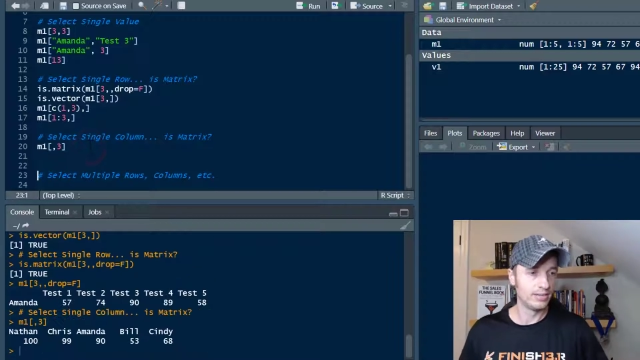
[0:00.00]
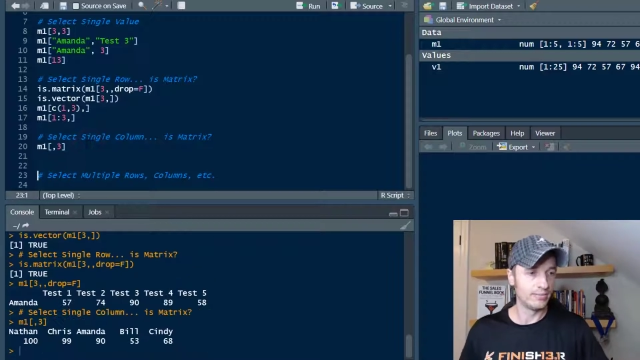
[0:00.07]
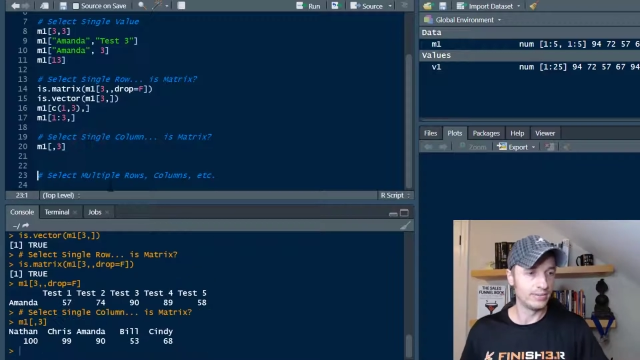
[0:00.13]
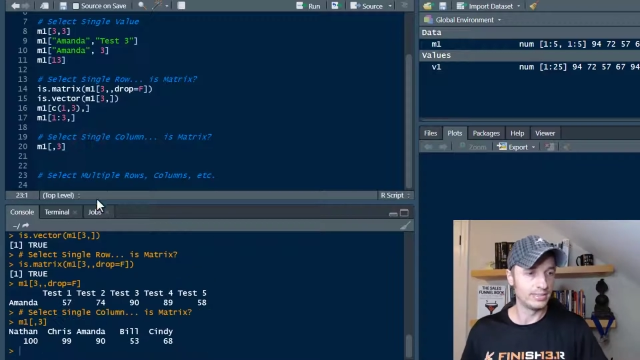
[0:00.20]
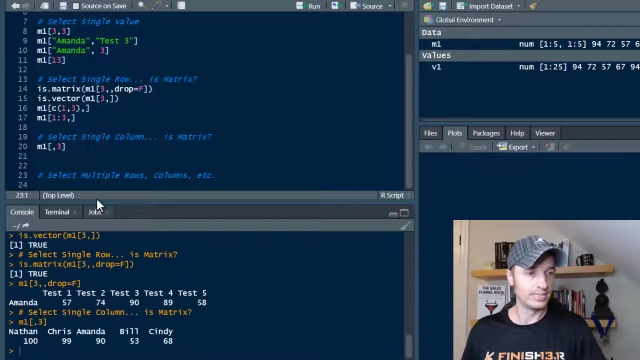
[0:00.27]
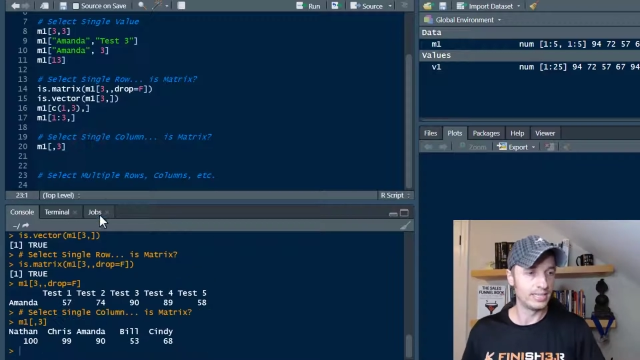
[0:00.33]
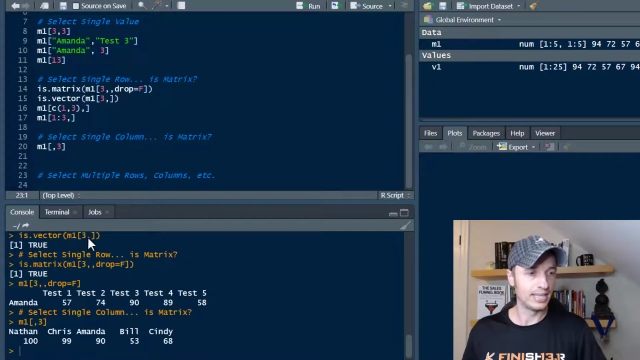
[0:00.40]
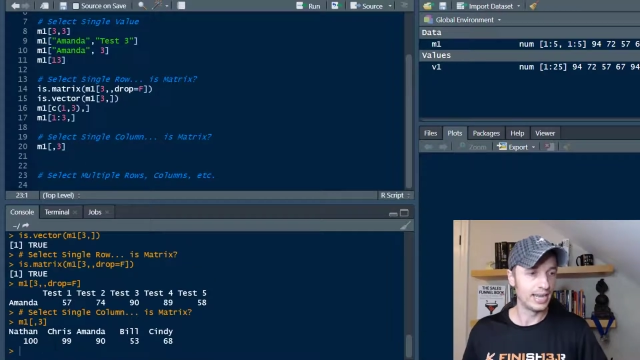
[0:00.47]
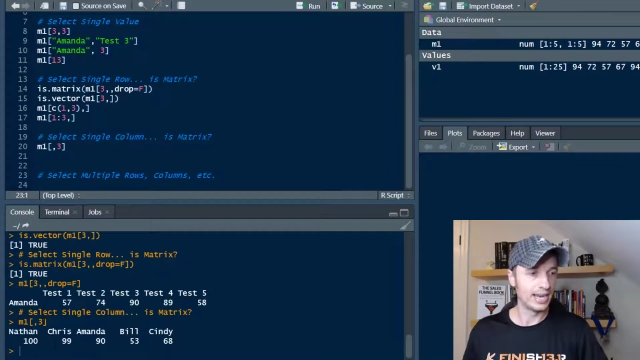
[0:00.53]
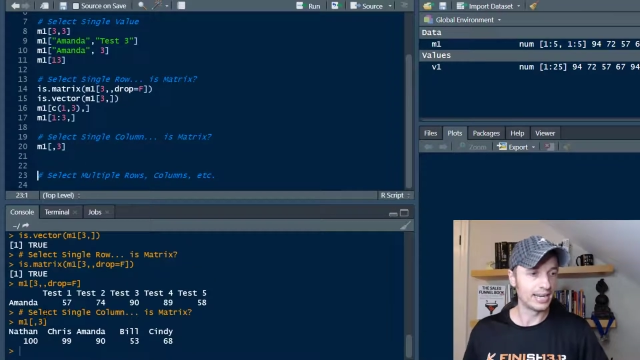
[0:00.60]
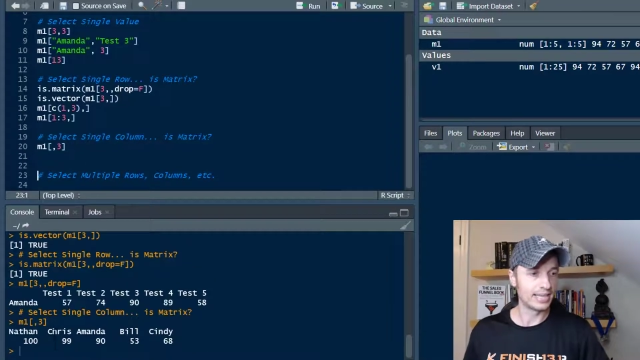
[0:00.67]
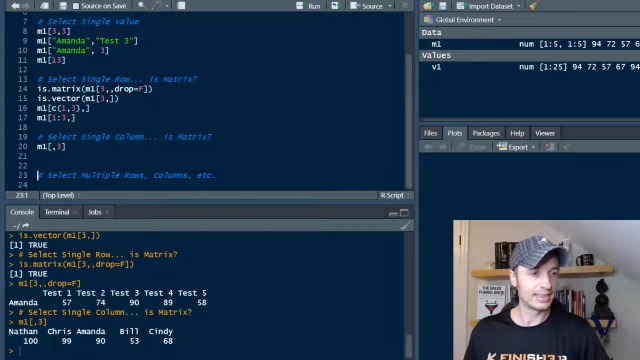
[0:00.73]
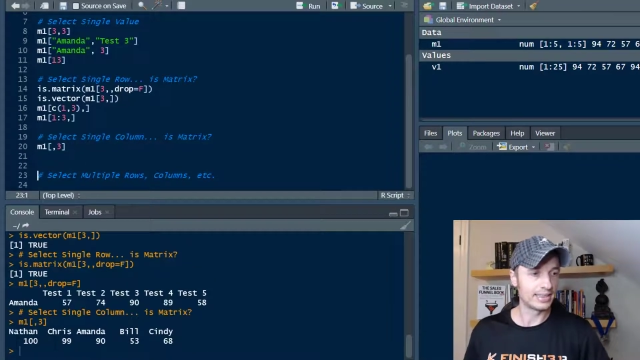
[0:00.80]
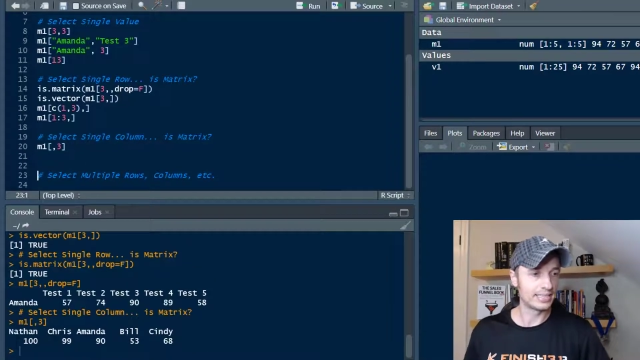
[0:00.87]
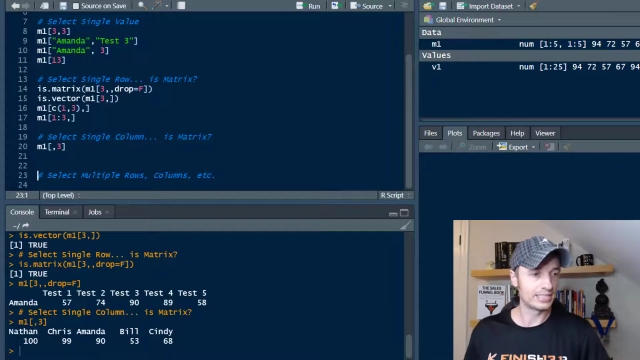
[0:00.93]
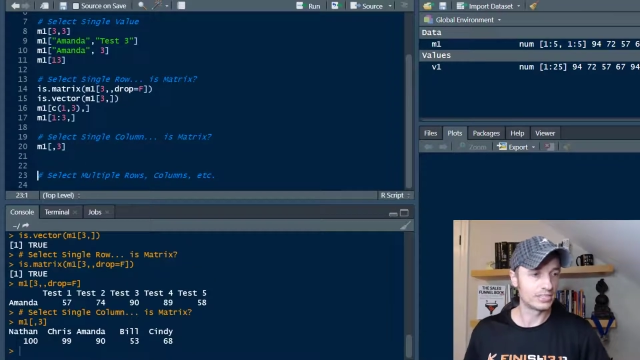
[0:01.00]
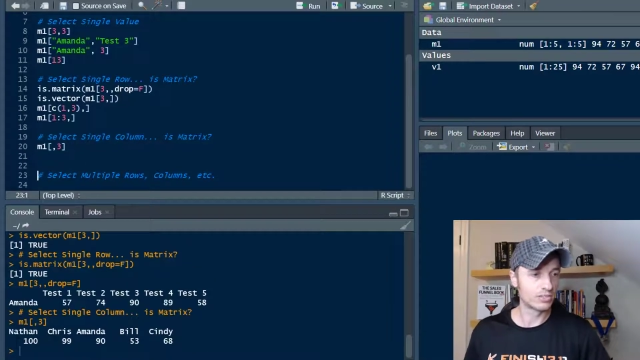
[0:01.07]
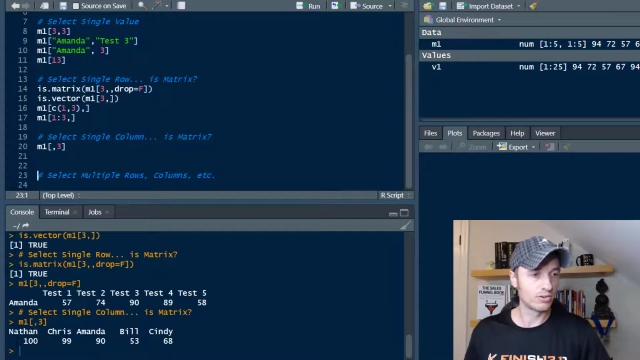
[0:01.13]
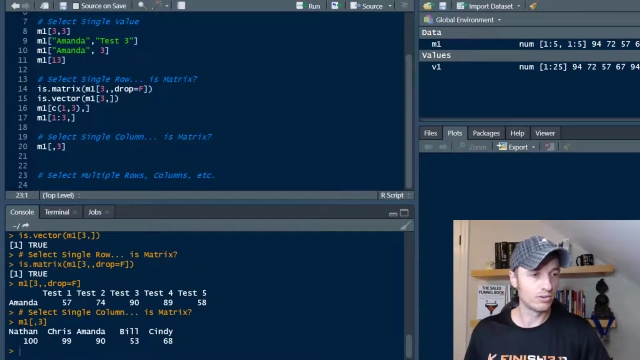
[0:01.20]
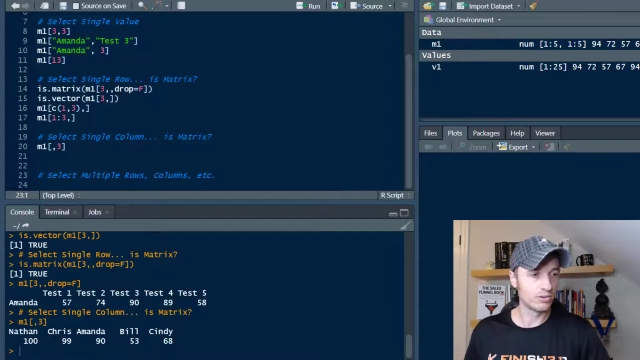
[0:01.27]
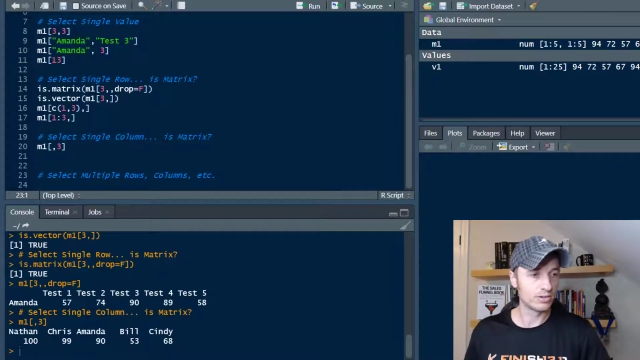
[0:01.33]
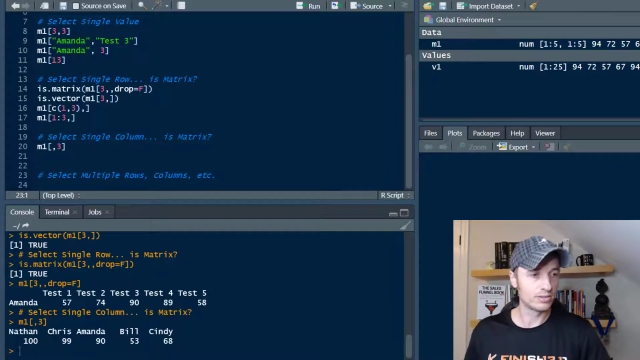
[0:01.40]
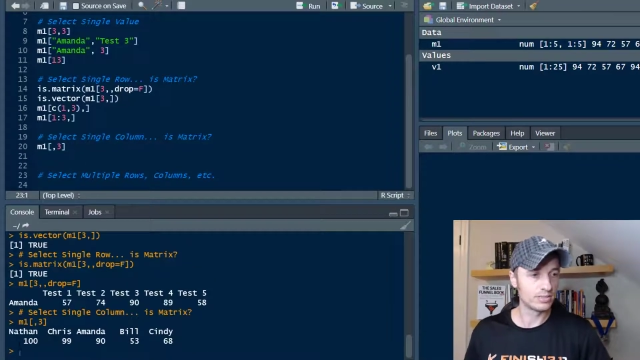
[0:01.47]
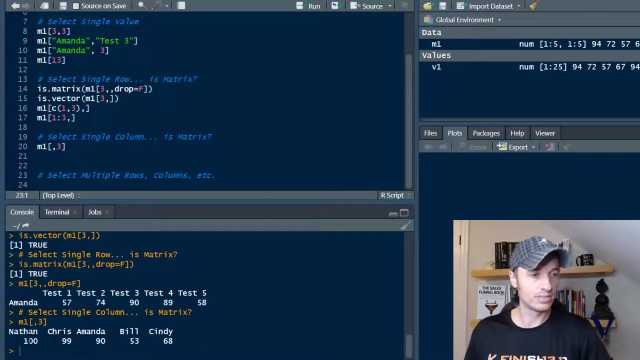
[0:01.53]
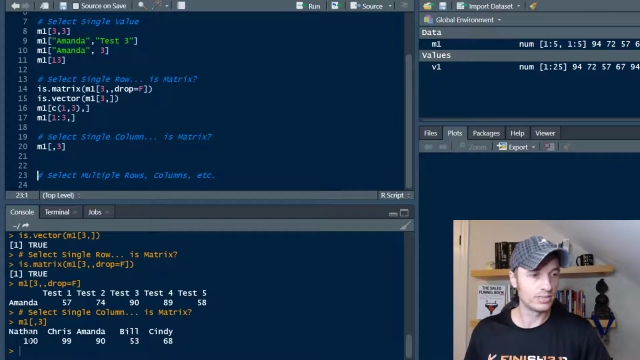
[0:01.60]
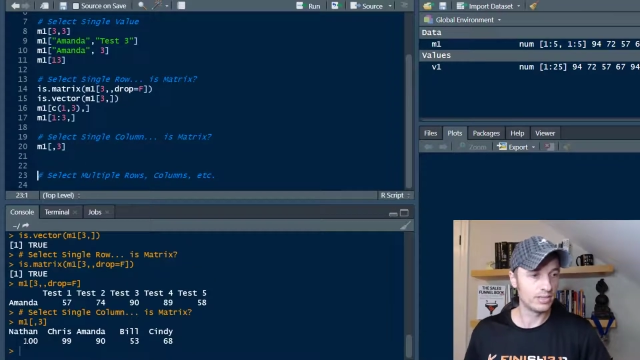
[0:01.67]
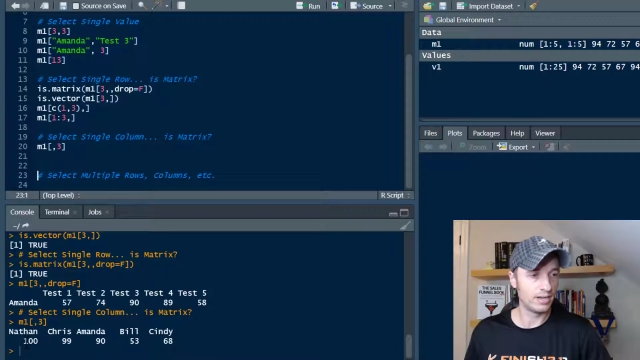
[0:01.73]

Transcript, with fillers: we see that I get the scores